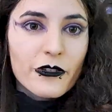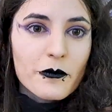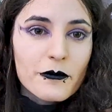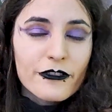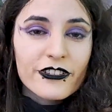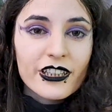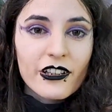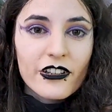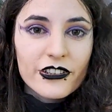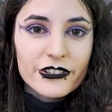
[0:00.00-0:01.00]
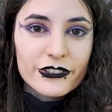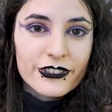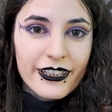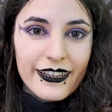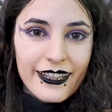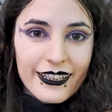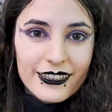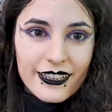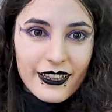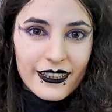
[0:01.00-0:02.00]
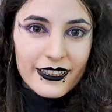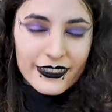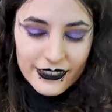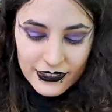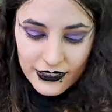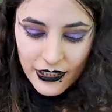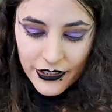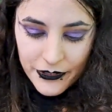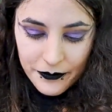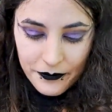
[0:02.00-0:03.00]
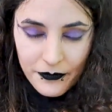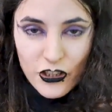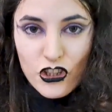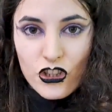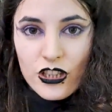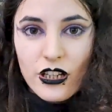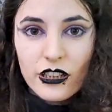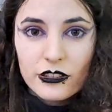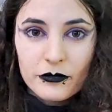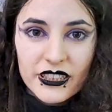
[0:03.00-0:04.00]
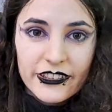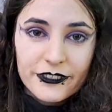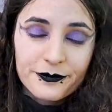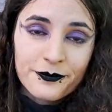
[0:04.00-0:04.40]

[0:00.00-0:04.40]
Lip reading: Moving on to the next thing, she got me